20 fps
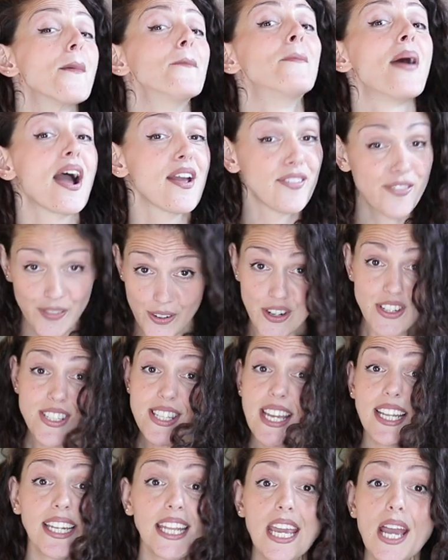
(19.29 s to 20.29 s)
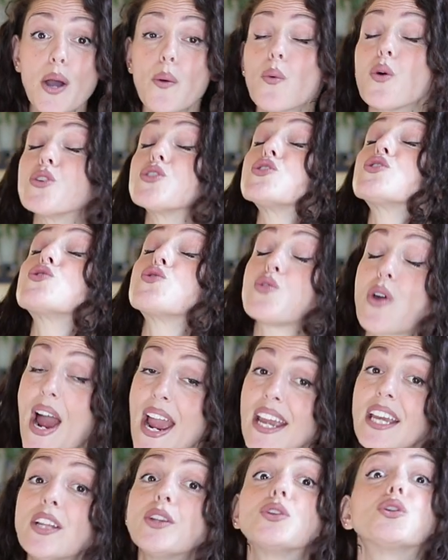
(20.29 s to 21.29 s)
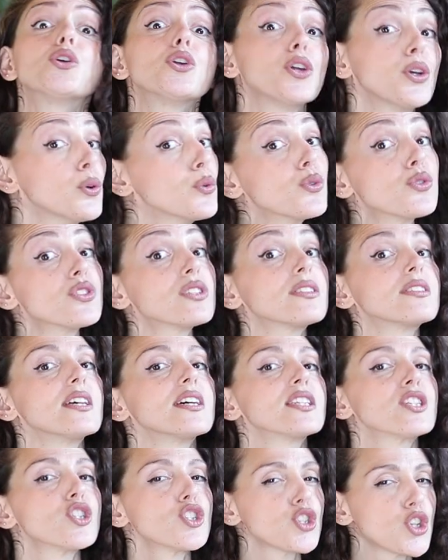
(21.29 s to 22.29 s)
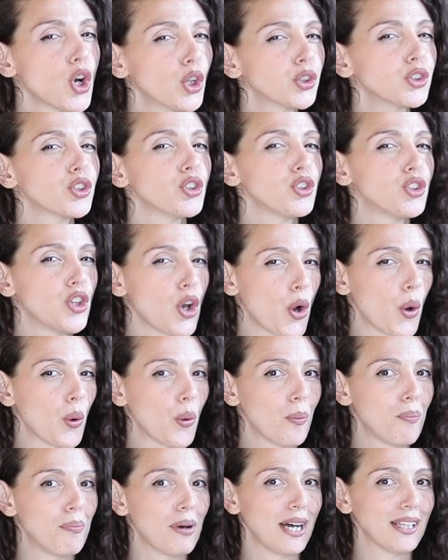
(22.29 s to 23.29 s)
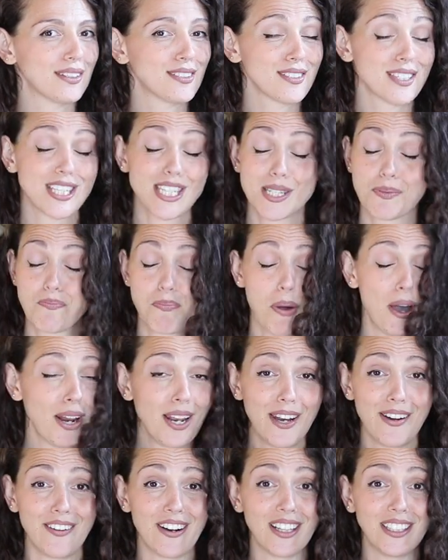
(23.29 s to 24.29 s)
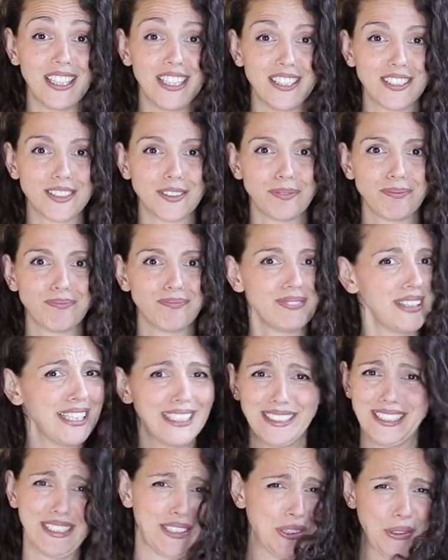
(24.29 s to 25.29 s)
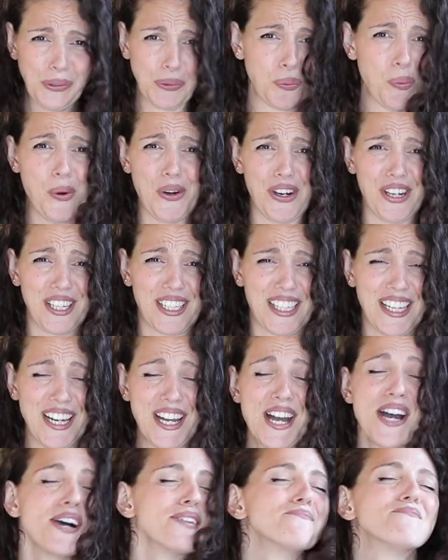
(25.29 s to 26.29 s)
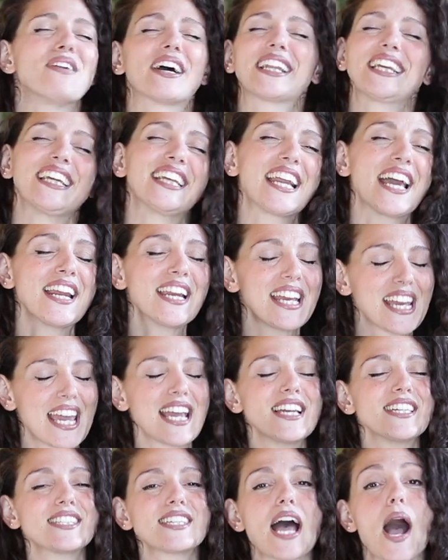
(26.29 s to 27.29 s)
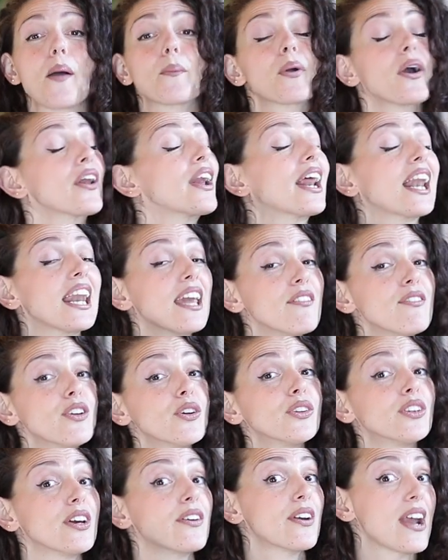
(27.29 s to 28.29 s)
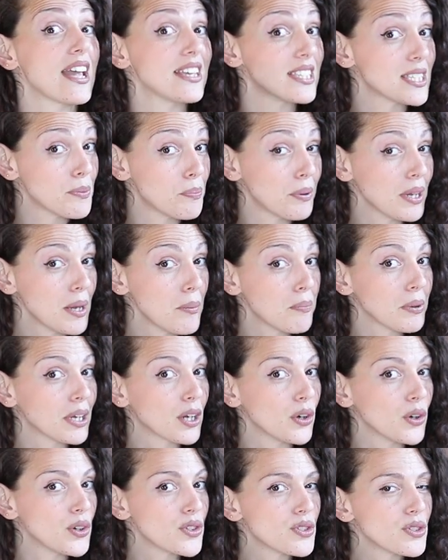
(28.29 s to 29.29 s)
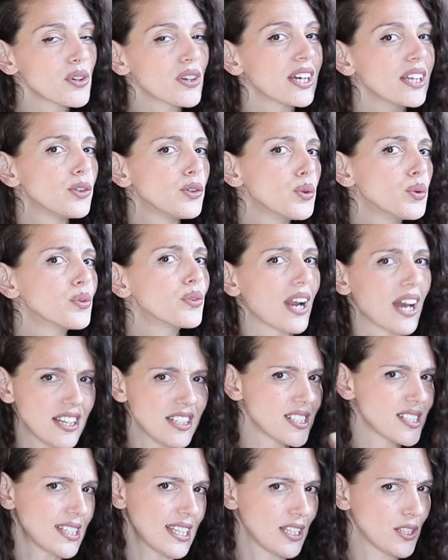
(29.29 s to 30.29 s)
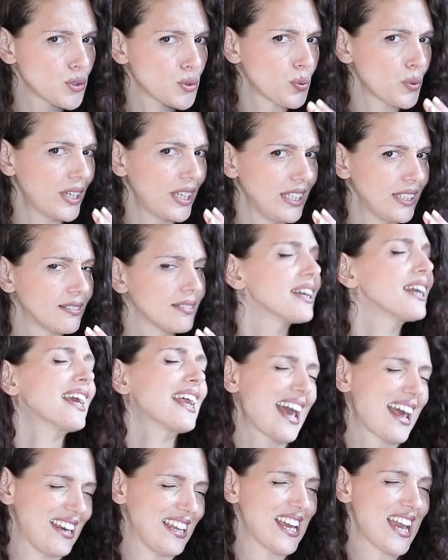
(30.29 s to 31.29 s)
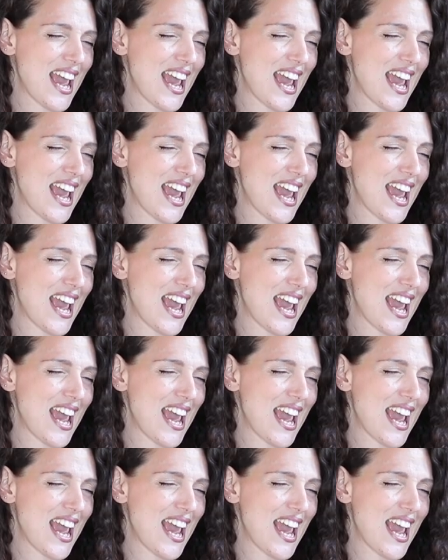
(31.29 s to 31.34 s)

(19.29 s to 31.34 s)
My first idea was trying to use the salt dough, but spoiler alert, it didn't work. But in any case, I'm gonna leave you the recipe because you can do nice things with it in any